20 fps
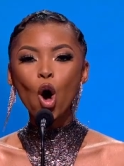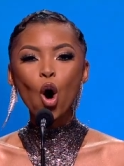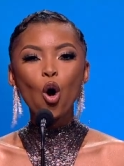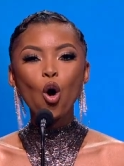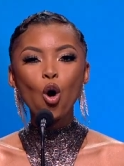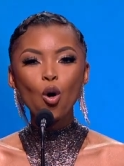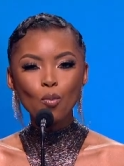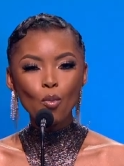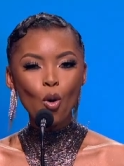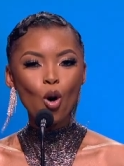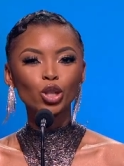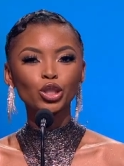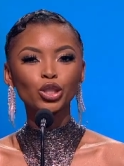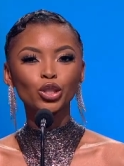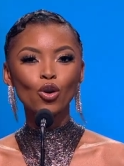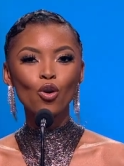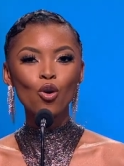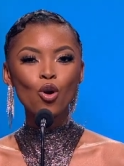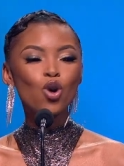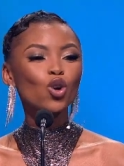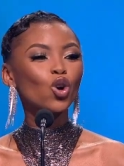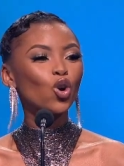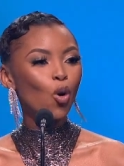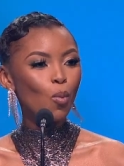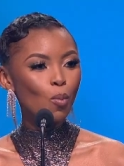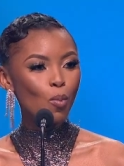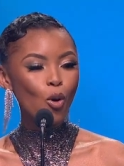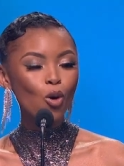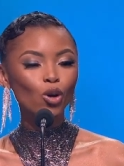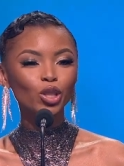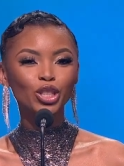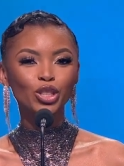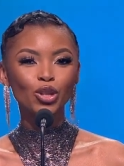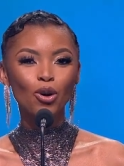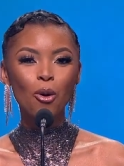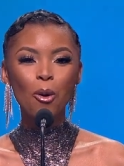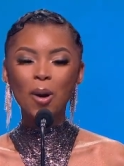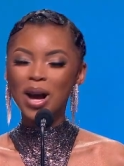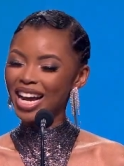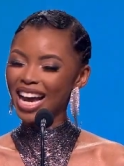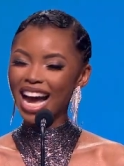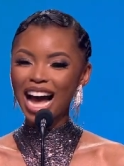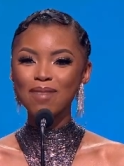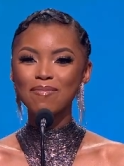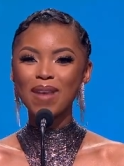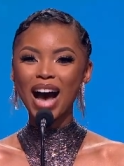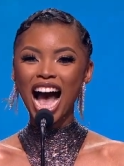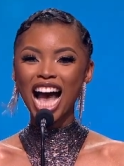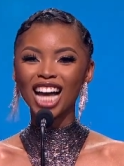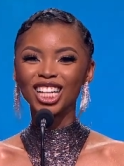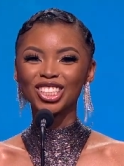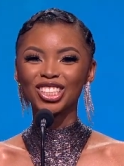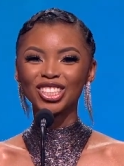Umuntu, ngumuntu, ngabantu.